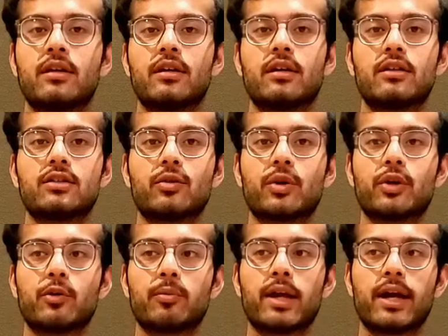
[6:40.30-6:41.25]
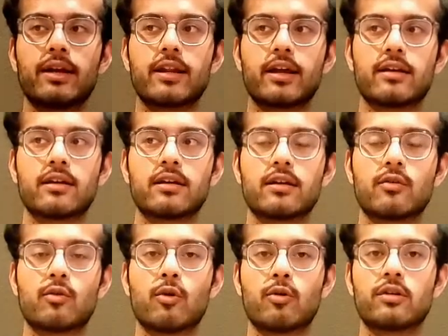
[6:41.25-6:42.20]
So when you apply that
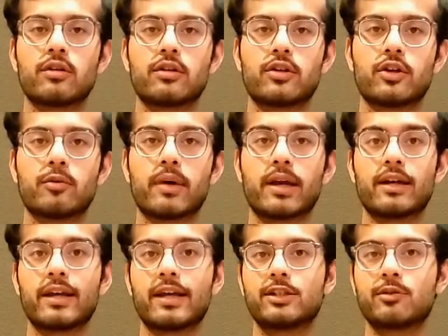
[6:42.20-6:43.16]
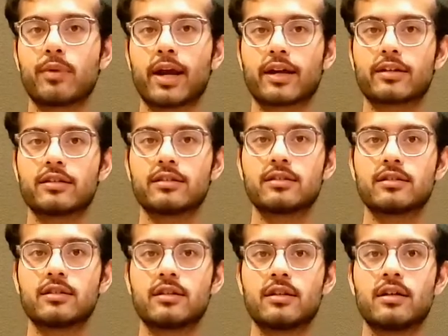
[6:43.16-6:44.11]
quote to your meditation practice,
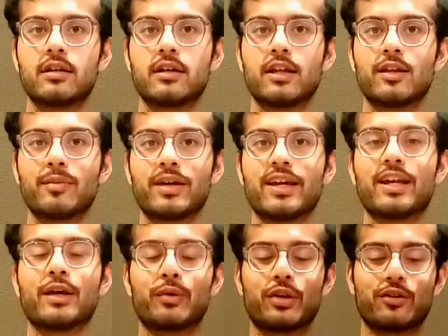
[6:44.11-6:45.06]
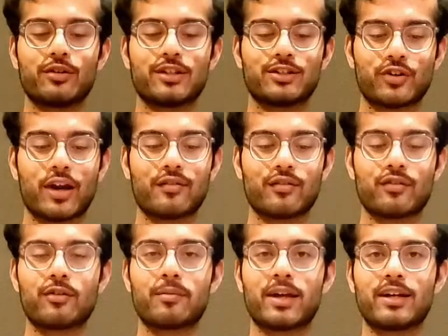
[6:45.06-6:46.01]
in the beginning, when you're really striving for
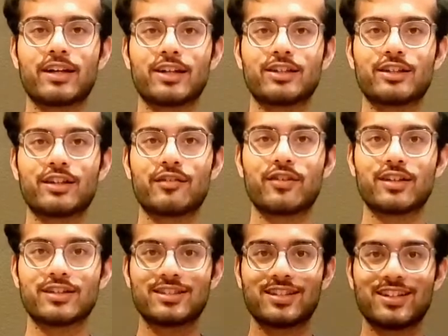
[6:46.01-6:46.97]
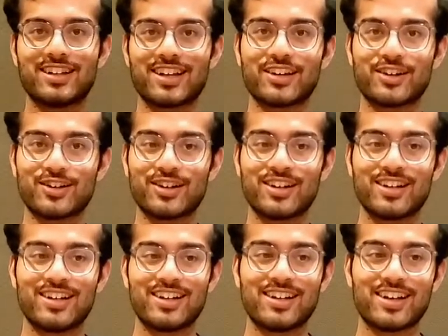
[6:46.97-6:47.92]
meditation, it feels like you're
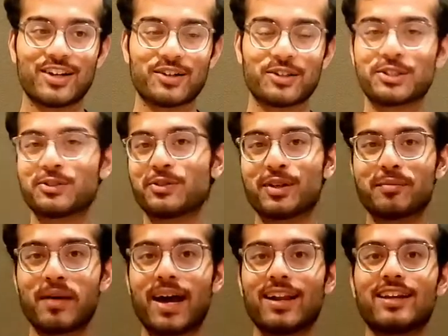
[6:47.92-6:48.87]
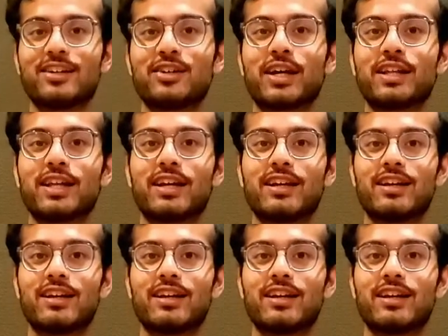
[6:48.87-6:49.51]
just really battling to get that